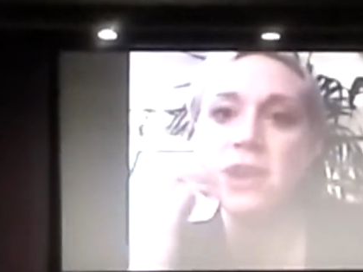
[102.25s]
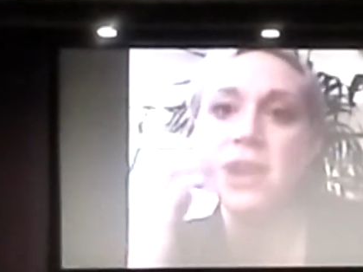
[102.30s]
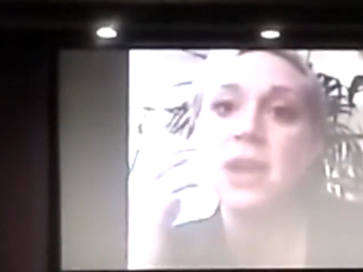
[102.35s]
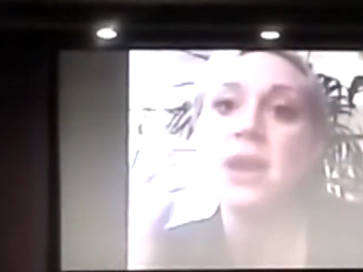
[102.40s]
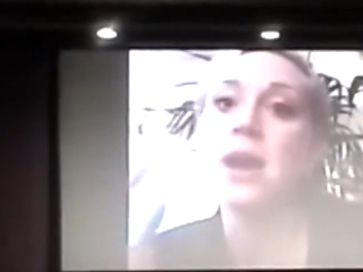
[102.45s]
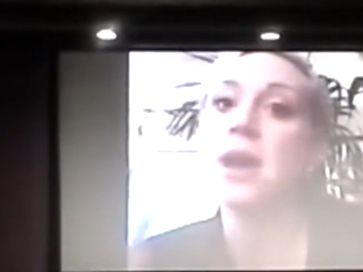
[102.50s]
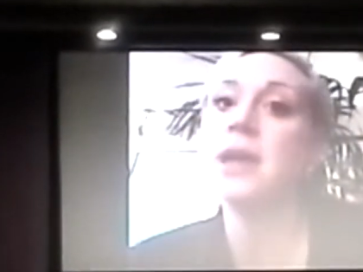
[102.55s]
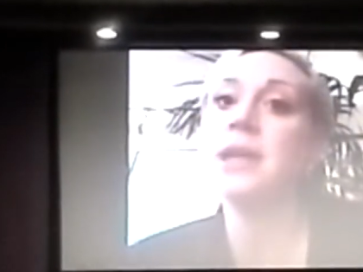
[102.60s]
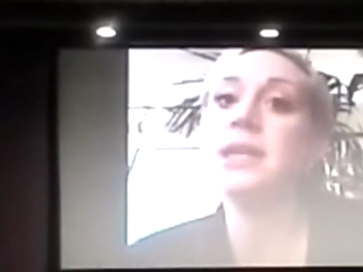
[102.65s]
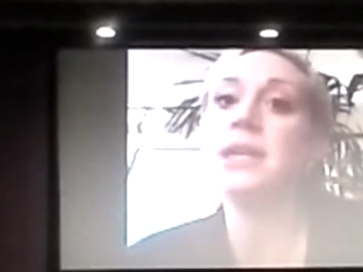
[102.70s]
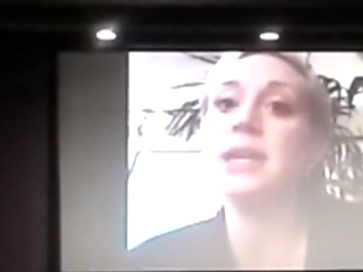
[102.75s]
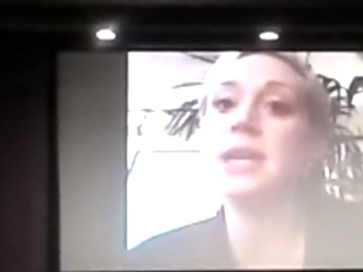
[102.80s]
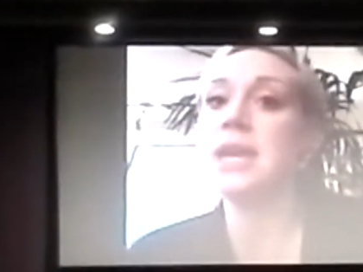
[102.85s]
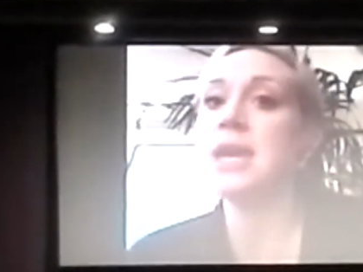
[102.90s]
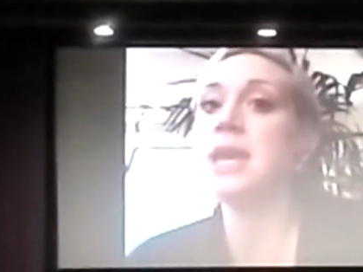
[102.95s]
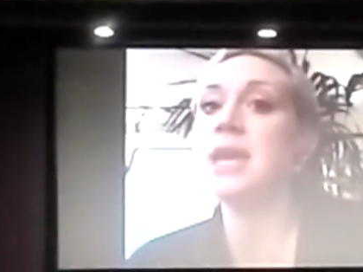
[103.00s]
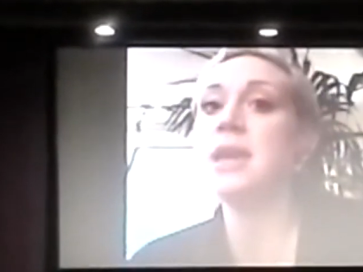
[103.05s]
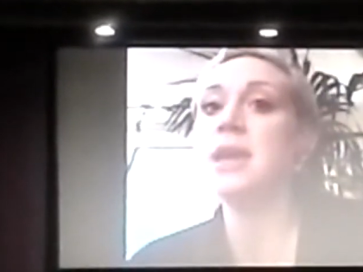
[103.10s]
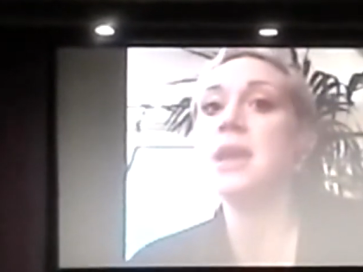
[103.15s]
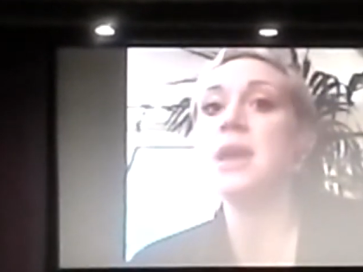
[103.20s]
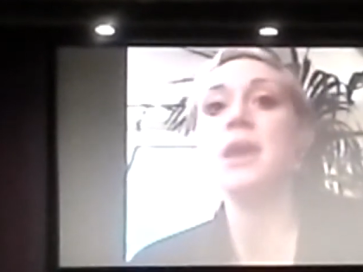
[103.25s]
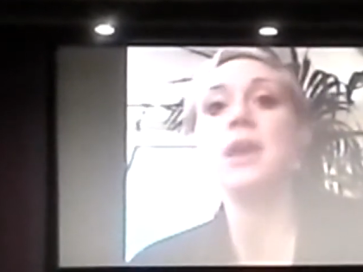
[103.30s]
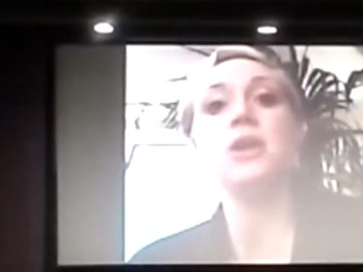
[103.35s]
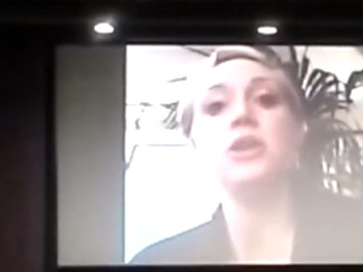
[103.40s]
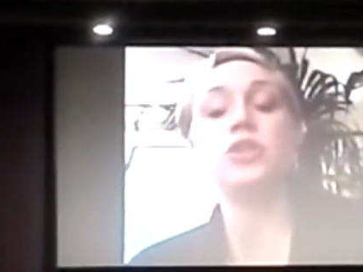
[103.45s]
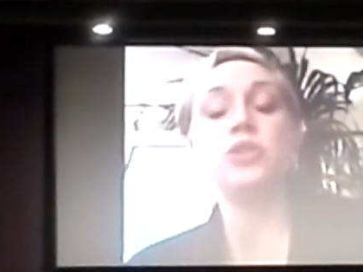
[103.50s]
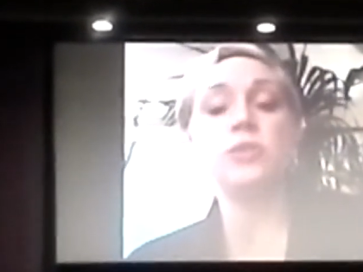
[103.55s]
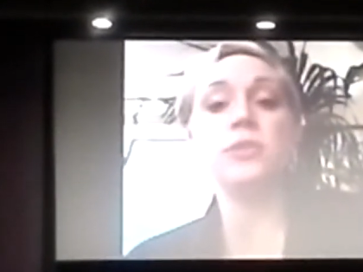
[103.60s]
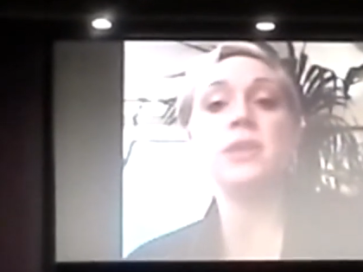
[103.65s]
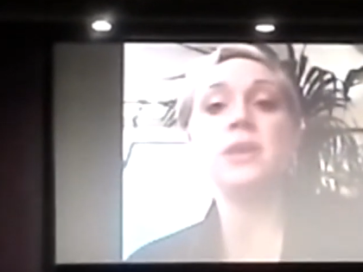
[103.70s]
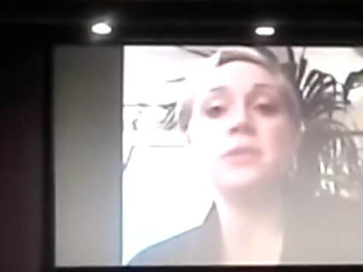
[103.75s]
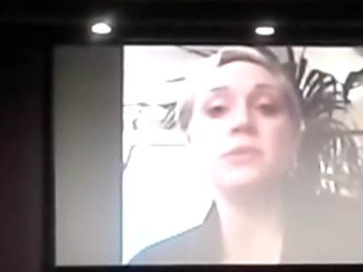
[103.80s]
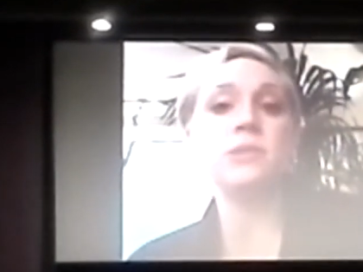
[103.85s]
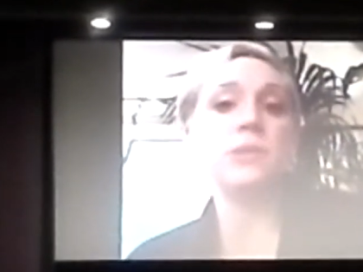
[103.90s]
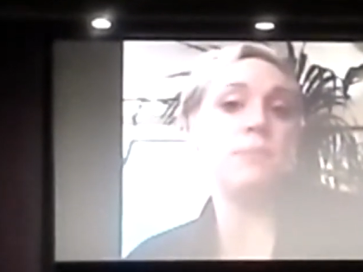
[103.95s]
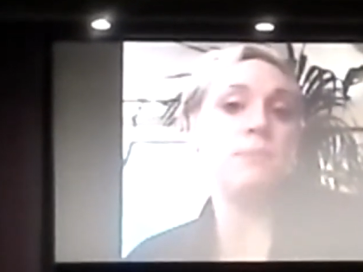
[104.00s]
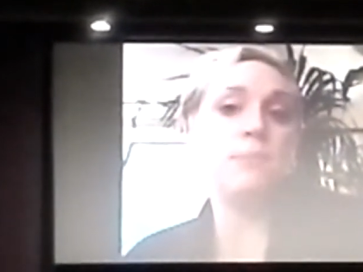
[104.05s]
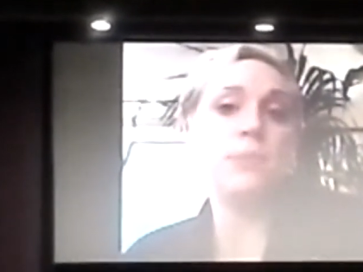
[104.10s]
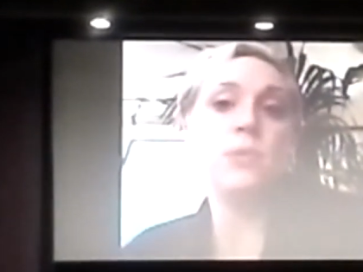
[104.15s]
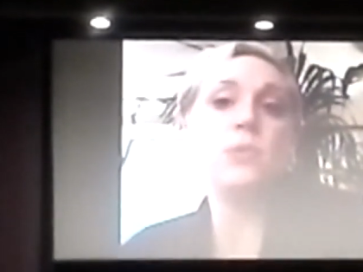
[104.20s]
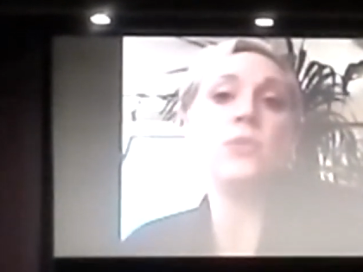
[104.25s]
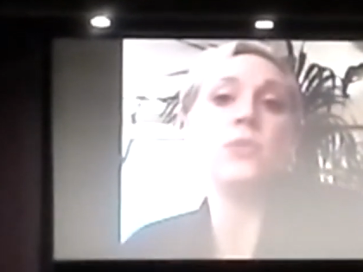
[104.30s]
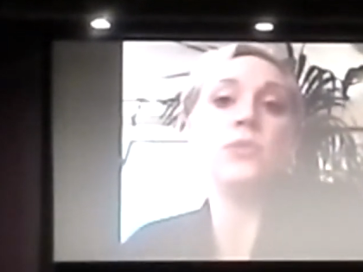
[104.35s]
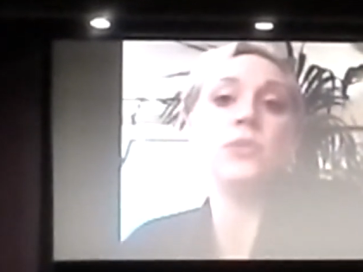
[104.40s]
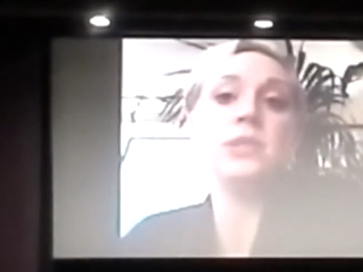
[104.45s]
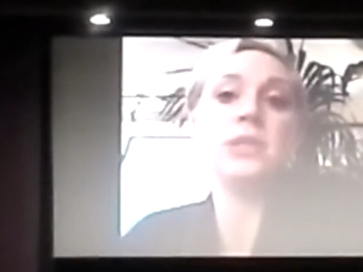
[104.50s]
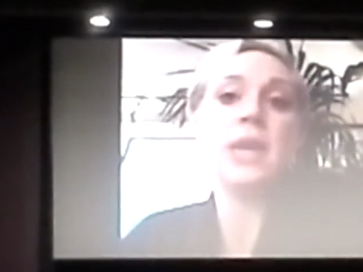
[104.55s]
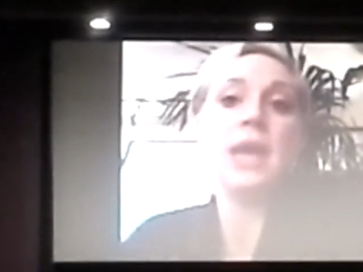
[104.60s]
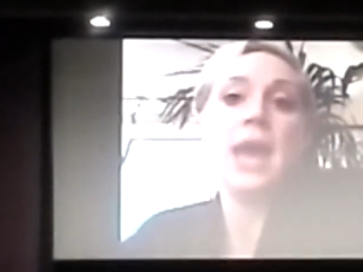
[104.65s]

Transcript: kindly took those on board.